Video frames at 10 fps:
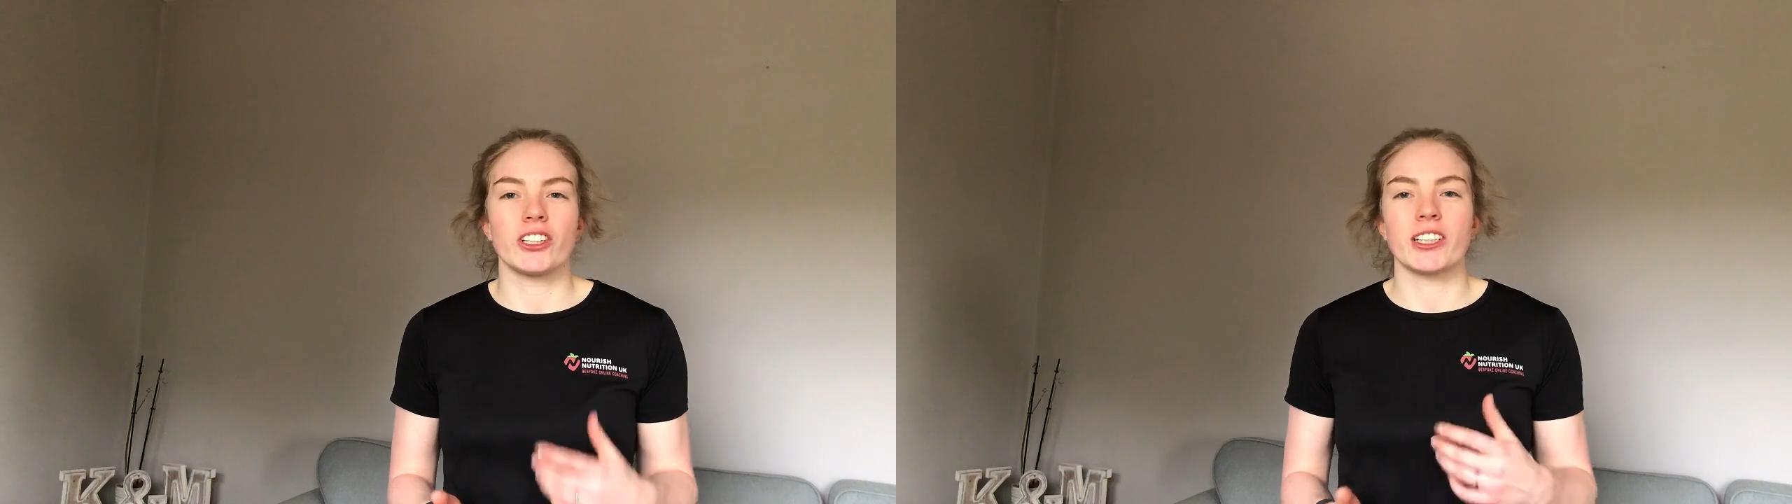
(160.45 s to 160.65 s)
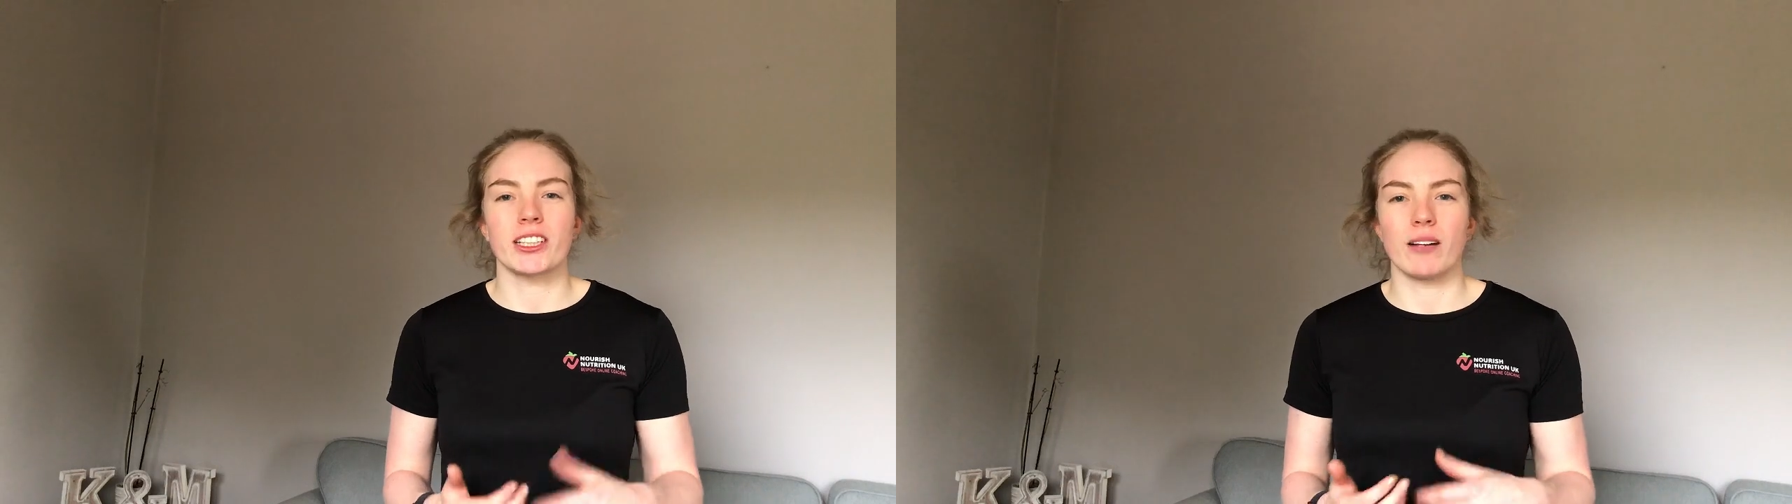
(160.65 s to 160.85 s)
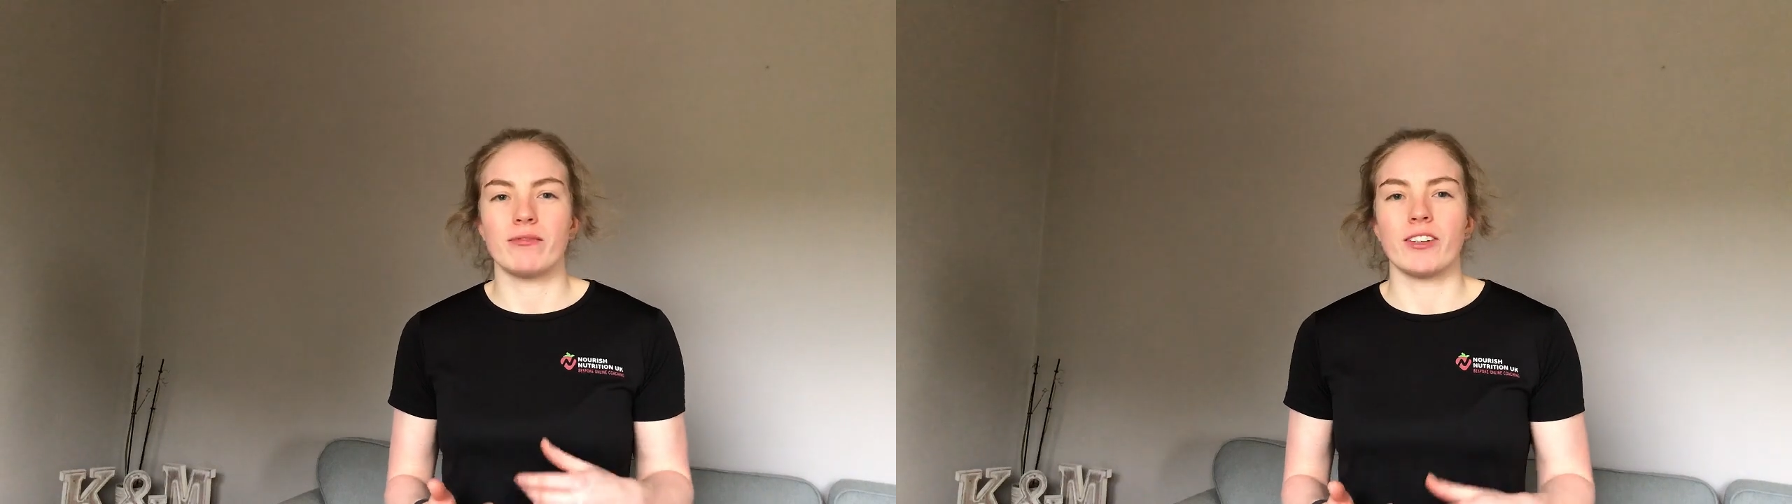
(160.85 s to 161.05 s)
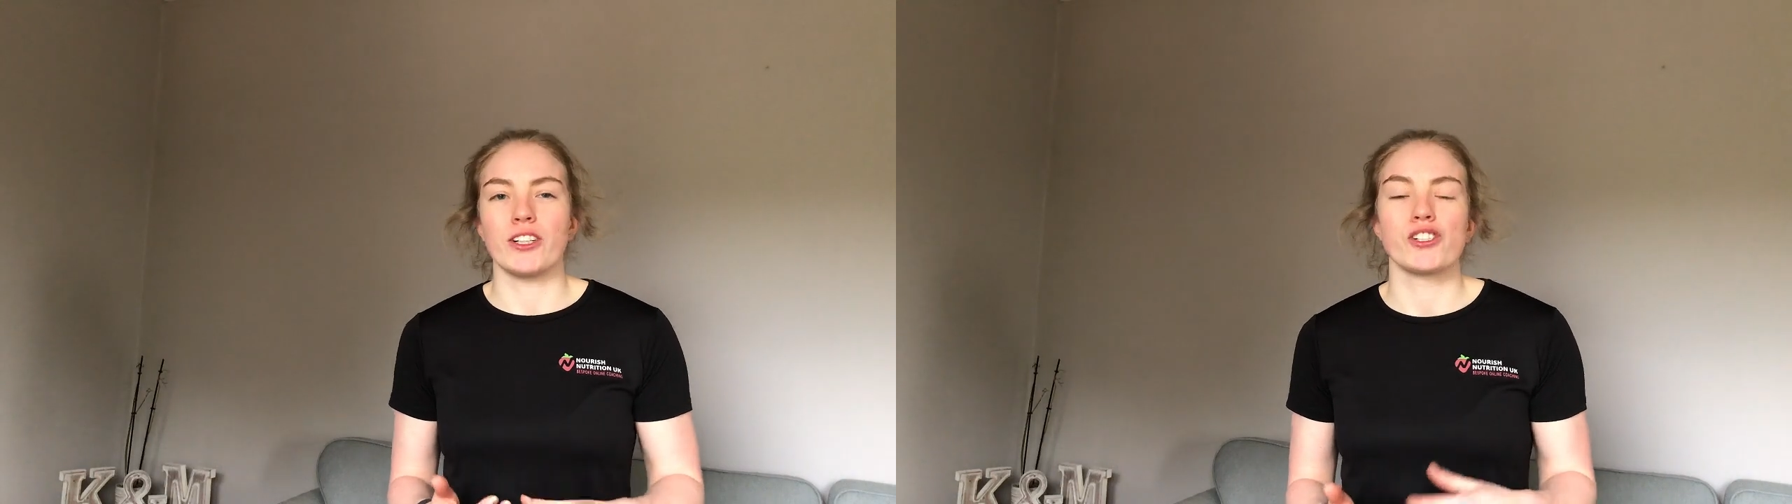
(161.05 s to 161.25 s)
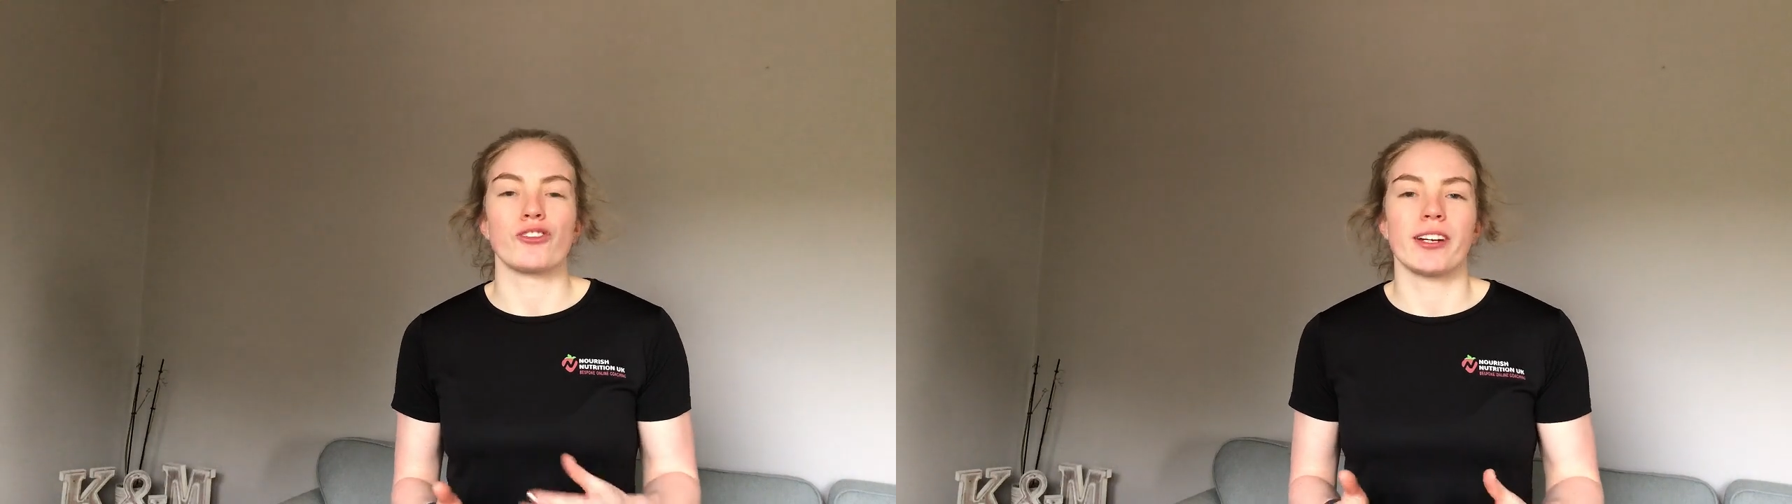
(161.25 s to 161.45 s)
discomfort
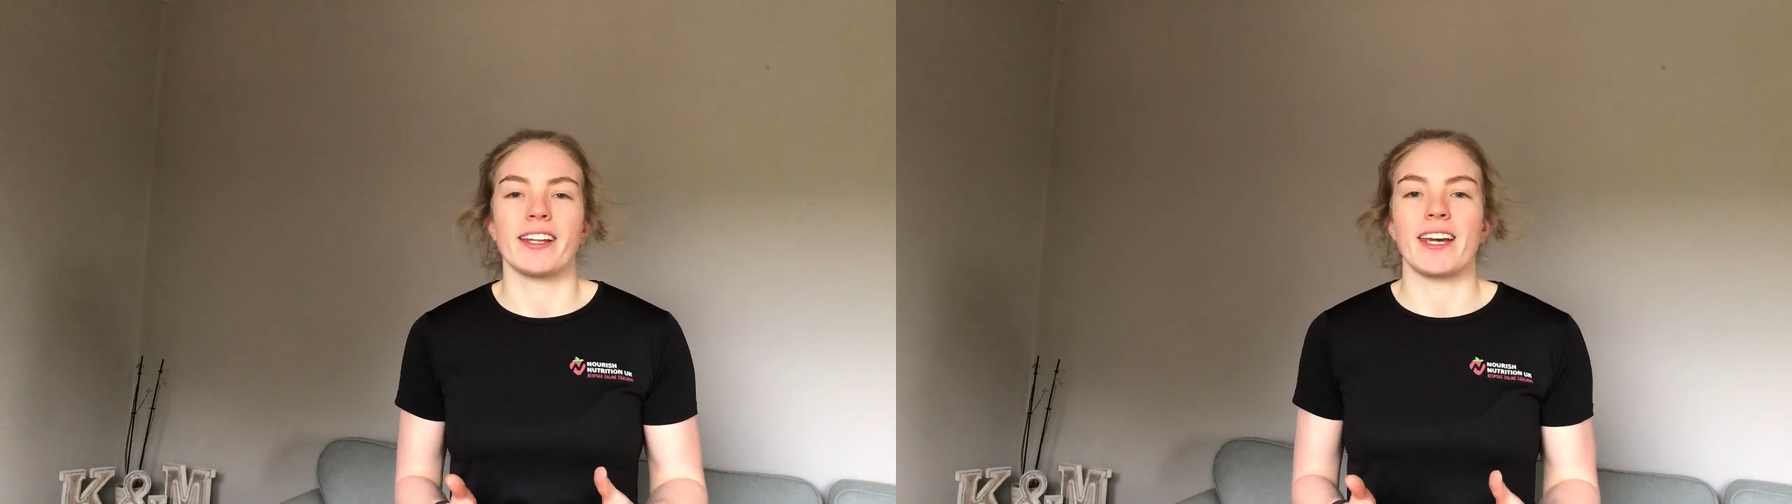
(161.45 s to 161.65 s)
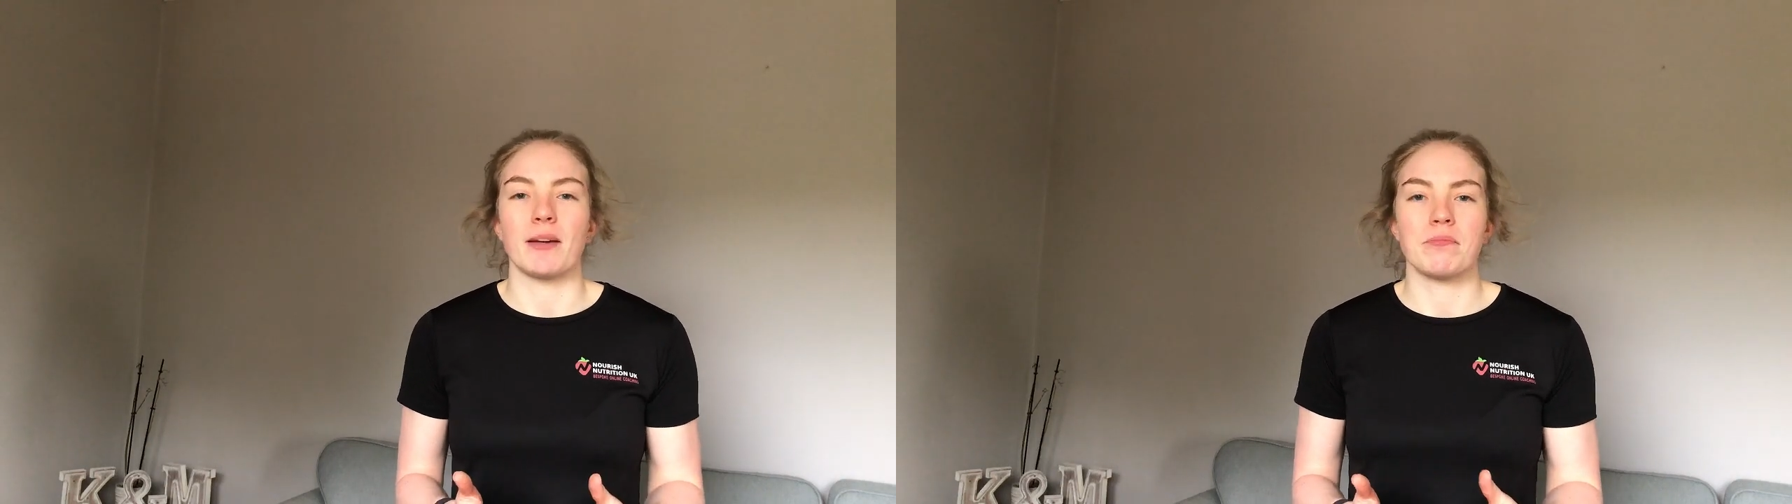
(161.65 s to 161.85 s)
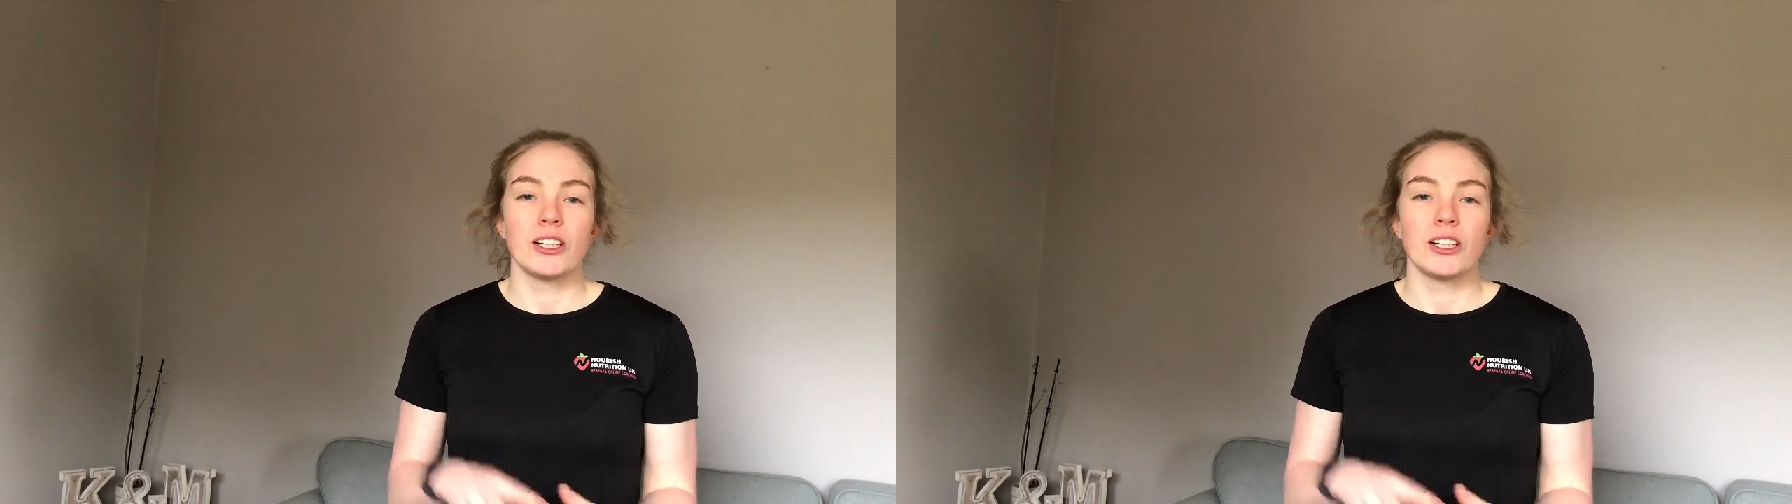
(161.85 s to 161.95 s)
during the game.